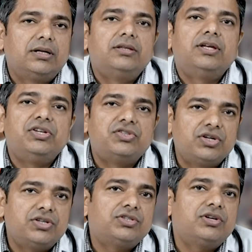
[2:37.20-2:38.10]
The
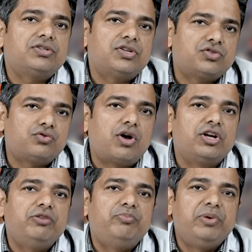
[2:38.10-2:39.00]
researchers
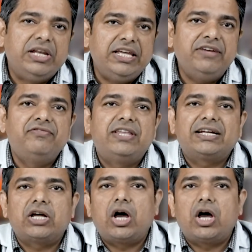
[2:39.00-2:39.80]
strongly believe that